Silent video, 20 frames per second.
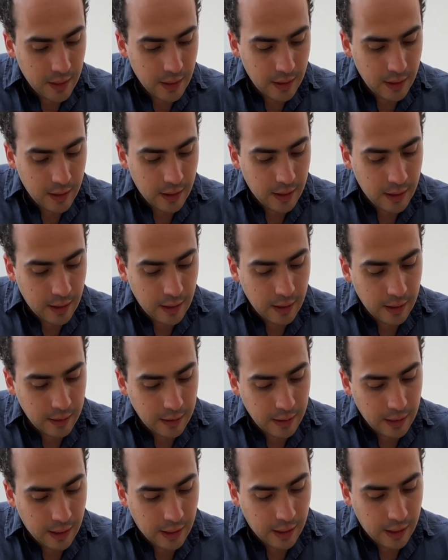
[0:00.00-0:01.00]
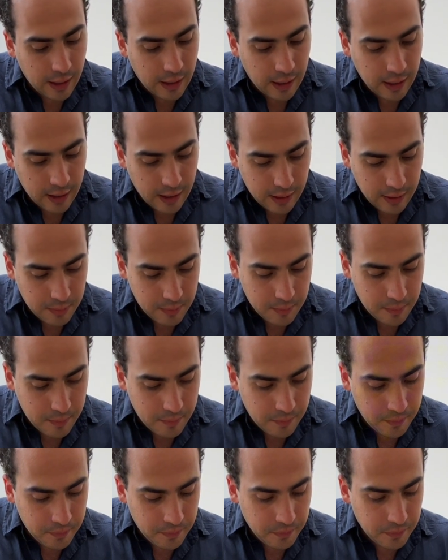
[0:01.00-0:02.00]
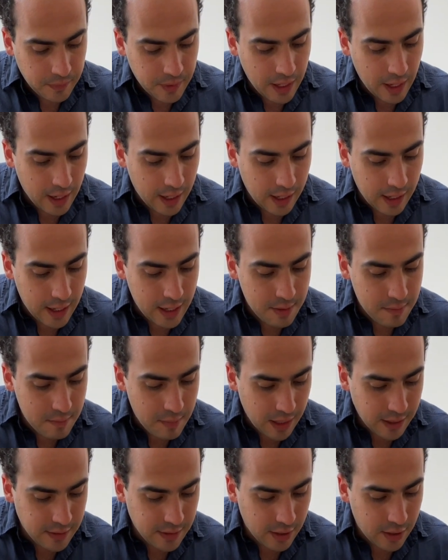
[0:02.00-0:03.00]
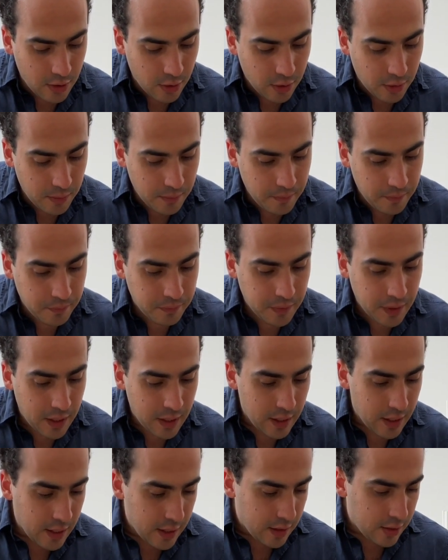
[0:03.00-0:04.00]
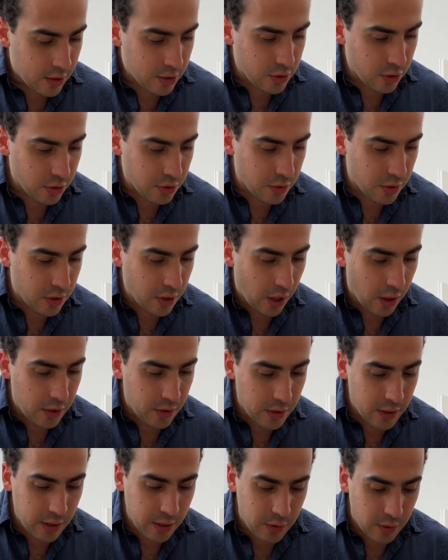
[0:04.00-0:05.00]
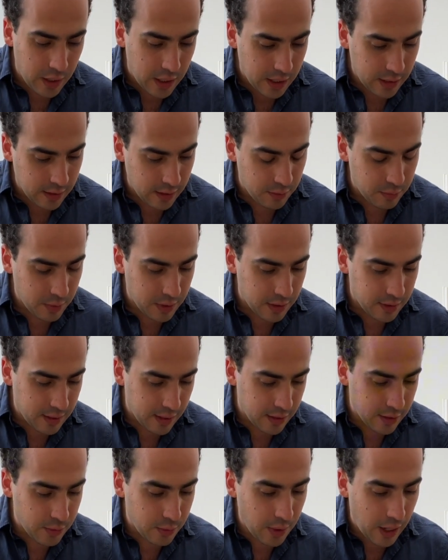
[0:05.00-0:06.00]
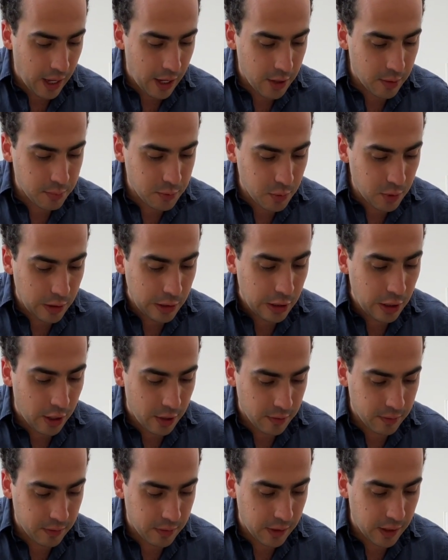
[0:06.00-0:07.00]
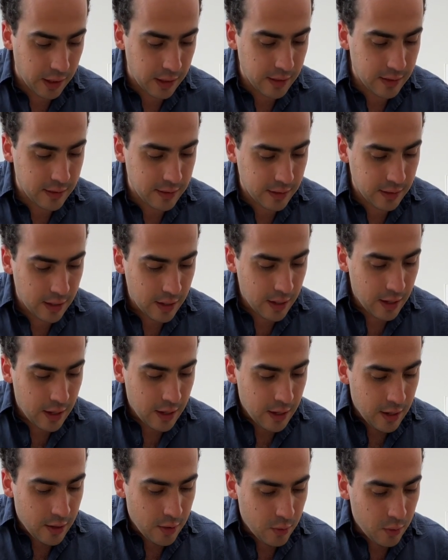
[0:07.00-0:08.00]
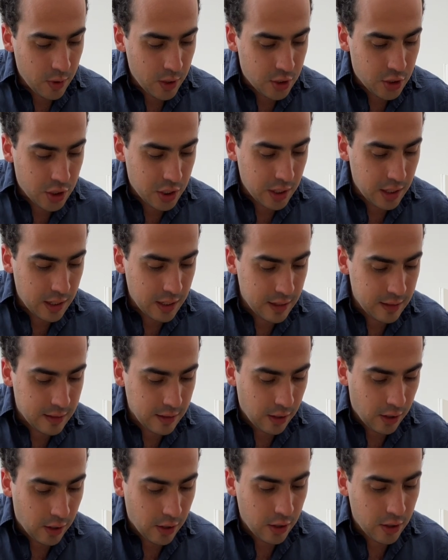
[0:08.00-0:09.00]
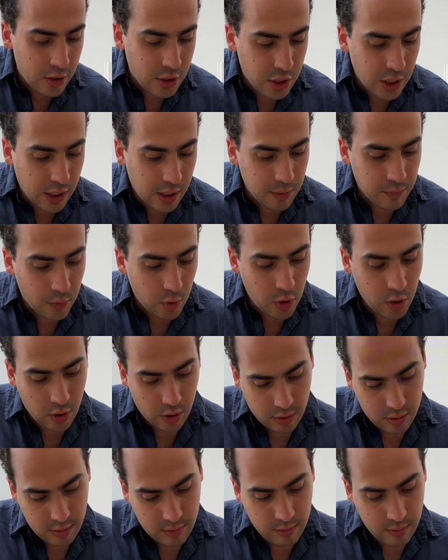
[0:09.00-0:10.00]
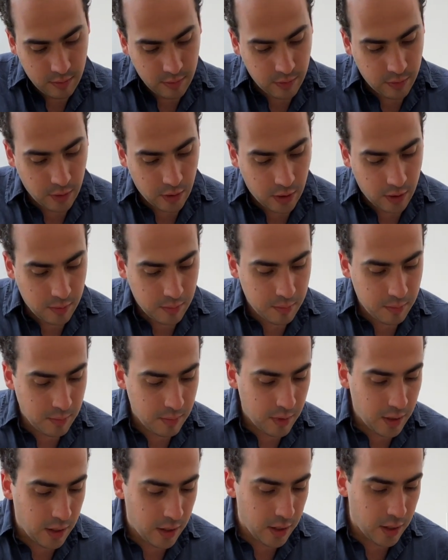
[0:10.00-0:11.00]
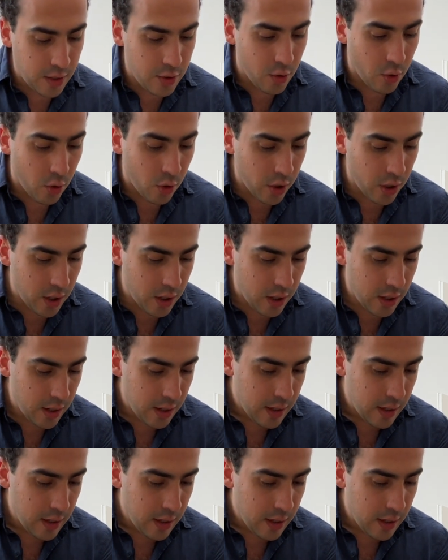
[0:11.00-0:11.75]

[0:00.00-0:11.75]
And yeah, in Mexico, there's also another ingredient that we tend to add up to a lot of things, which is our chicken bouillon from Knorr.